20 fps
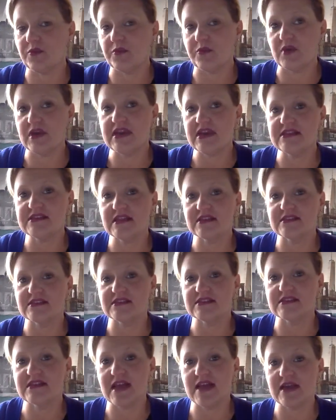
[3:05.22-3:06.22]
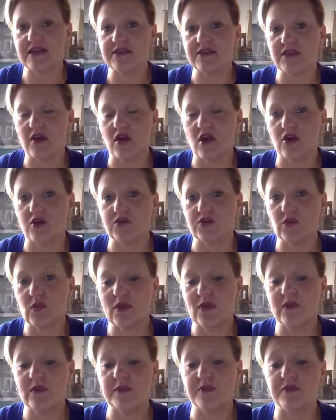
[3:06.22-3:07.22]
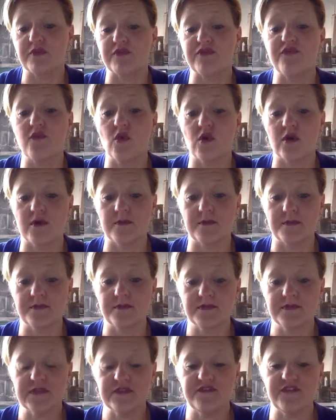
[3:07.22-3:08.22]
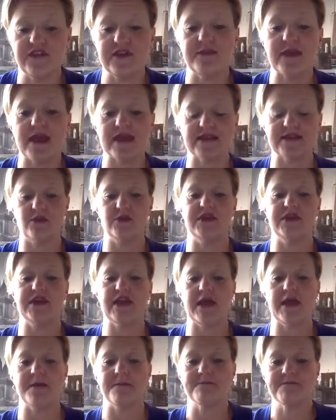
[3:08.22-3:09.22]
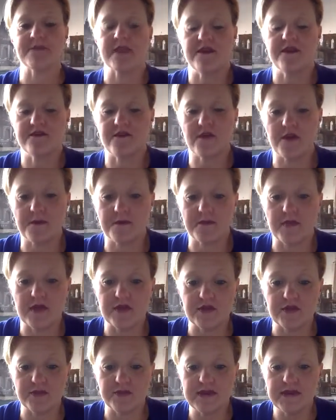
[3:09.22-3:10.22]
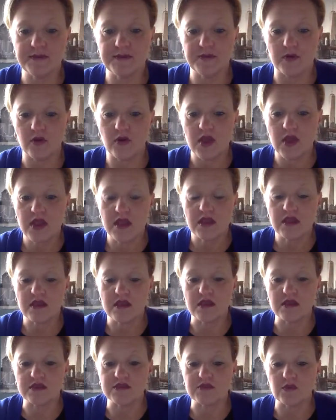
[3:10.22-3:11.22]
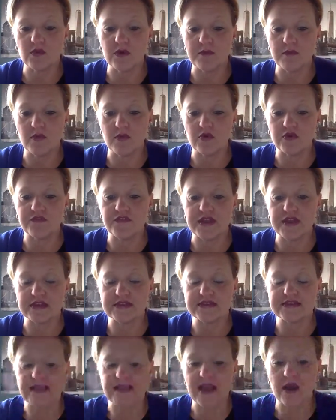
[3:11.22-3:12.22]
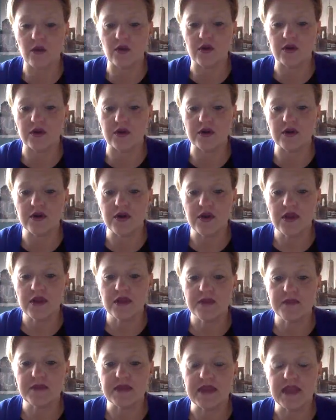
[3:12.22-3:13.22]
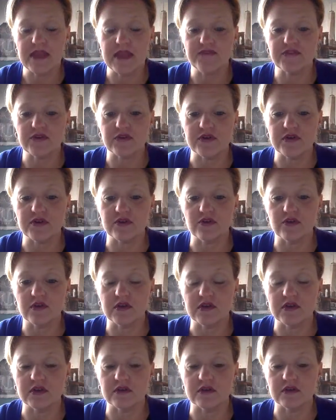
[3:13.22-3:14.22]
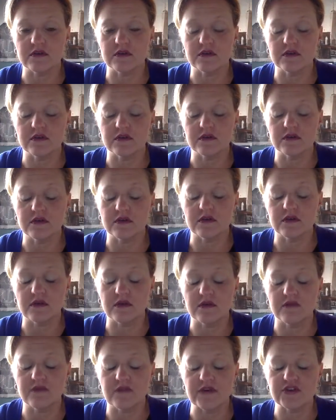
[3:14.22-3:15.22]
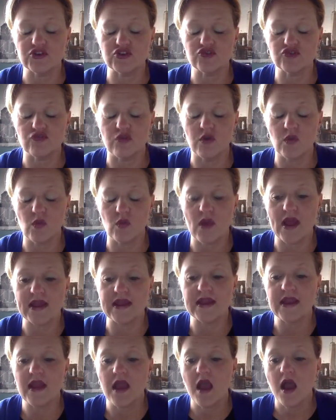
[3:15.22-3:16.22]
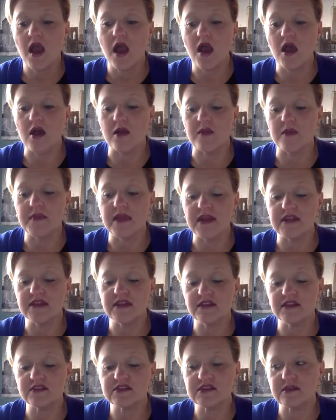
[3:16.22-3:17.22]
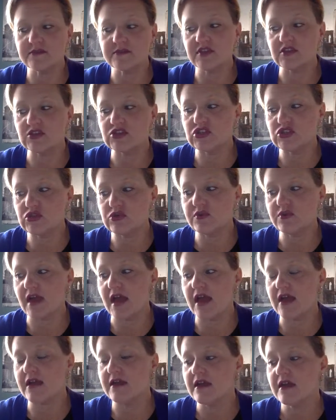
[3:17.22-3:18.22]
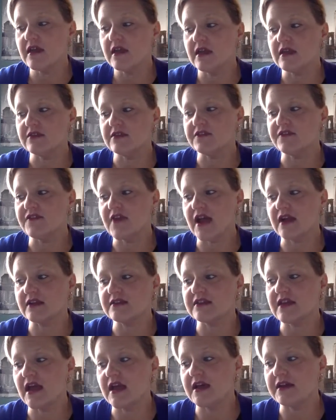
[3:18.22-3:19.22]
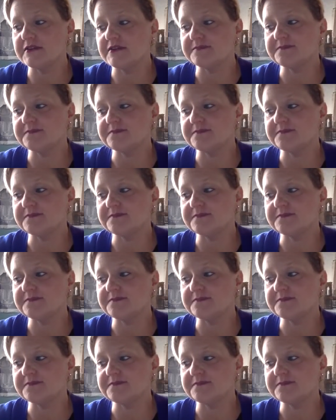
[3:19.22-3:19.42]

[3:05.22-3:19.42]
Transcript: he says is that the way we perform, the feedback that we get from other people, is what motivates our behavior in a very strong way. And I think there's something to that in the fact that,